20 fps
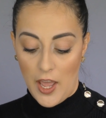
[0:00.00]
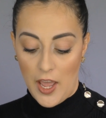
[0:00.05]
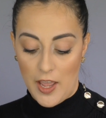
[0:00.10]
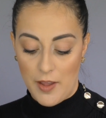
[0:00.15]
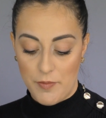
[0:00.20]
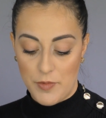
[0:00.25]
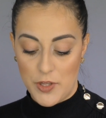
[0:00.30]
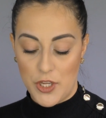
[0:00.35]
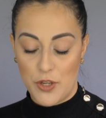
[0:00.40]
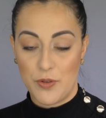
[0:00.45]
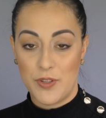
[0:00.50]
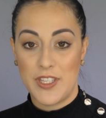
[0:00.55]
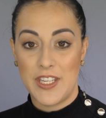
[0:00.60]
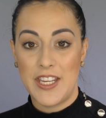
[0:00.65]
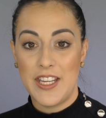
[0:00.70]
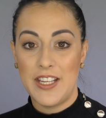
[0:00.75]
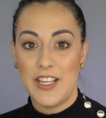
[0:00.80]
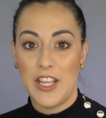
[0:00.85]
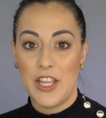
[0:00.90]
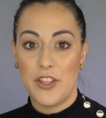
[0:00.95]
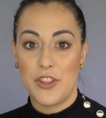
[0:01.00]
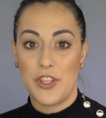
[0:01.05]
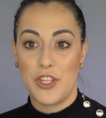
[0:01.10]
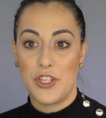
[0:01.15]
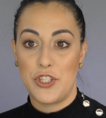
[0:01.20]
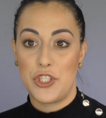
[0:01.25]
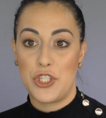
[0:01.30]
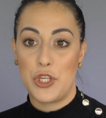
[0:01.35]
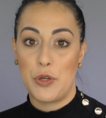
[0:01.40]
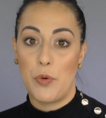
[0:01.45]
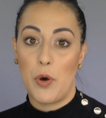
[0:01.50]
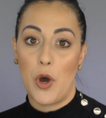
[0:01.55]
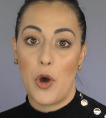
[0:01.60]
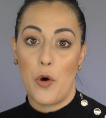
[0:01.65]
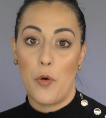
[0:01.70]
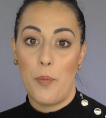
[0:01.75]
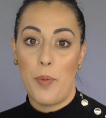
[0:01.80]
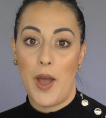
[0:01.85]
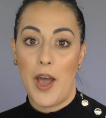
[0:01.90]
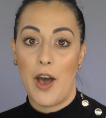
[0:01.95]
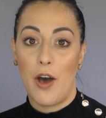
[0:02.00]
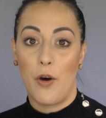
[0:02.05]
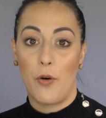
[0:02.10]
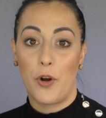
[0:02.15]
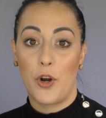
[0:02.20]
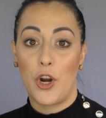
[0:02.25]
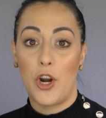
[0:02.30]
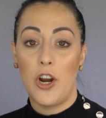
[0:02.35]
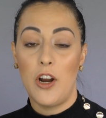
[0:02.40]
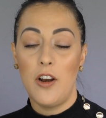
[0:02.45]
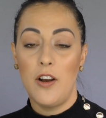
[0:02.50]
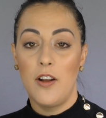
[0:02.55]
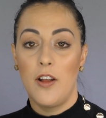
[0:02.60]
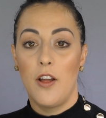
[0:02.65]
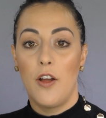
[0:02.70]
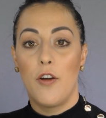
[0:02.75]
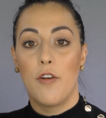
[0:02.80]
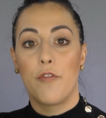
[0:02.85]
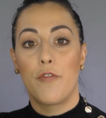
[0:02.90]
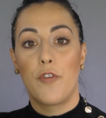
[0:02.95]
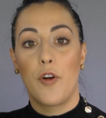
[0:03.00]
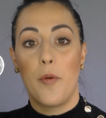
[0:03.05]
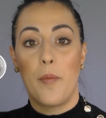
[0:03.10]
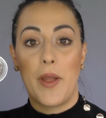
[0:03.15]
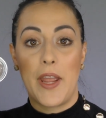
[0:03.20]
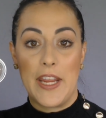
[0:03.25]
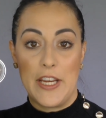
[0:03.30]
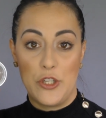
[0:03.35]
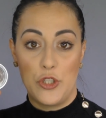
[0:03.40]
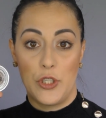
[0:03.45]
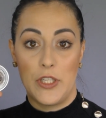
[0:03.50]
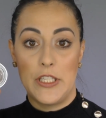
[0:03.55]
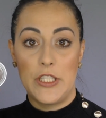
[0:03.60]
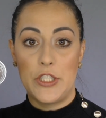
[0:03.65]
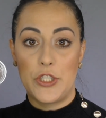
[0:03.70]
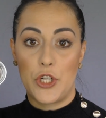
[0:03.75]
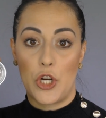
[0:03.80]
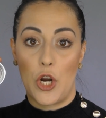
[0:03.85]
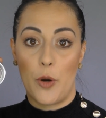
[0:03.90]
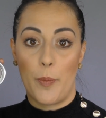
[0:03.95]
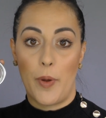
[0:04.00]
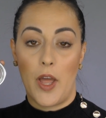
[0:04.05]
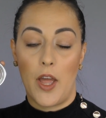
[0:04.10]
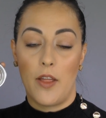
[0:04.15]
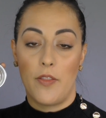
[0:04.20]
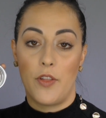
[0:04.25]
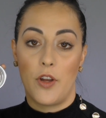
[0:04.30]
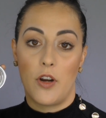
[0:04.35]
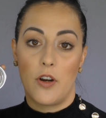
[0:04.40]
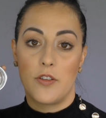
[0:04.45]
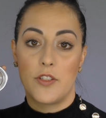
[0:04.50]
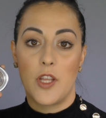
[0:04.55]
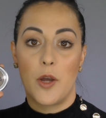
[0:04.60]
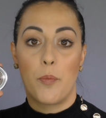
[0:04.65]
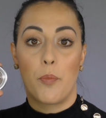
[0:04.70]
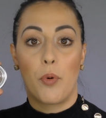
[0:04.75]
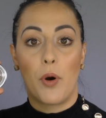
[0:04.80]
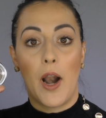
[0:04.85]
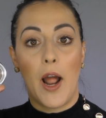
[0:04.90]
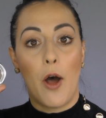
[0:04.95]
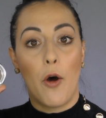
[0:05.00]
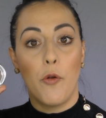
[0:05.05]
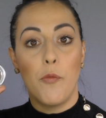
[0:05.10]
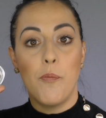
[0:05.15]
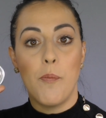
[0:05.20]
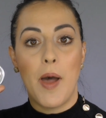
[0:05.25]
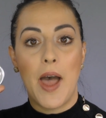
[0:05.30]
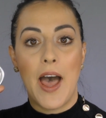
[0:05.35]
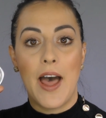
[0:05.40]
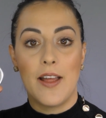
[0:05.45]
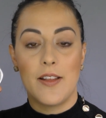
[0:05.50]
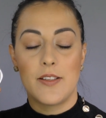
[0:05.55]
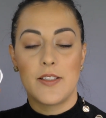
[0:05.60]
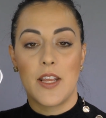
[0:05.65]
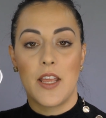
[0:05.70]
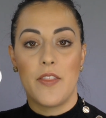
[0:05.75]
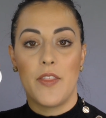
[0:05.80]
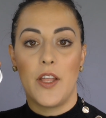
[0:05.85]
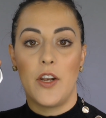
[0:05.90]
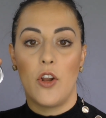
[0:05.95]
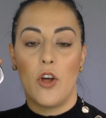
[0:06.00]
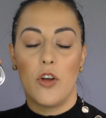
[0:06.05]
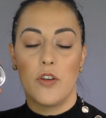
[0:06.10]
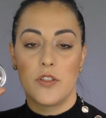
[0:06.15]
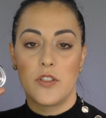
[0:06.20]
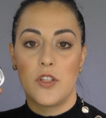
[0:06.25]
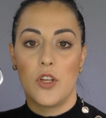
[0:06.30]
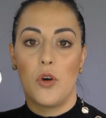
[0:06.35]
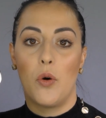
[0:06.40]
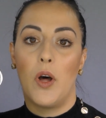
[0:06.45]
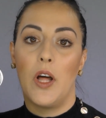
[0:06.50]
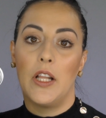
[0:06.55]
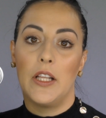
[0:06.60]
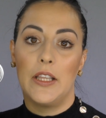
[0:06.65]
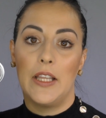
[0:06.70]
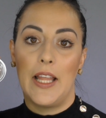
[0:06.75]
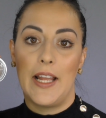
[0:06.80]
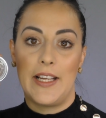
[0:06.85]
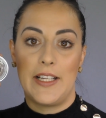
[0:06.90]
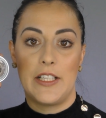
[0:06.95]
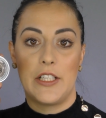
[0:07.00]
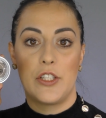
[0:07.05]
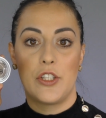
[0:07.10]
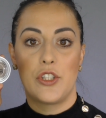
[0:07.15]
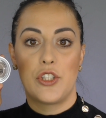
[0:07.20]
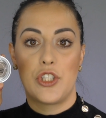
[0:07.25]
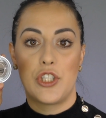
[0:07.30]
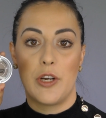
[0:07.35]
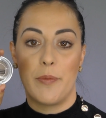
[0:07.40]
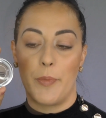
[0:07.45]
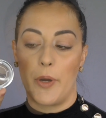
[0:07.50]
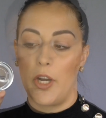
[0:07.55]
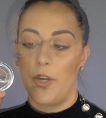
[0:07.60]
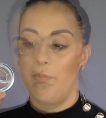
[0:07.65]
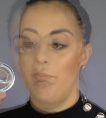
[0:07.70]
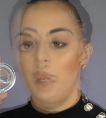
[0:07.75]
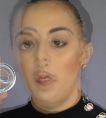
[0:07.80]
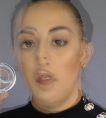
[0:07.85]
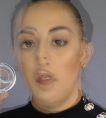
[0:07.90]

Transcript: I'm using the Duo powder from Ageless Derma. There's a brown matte and then also a light shimmer.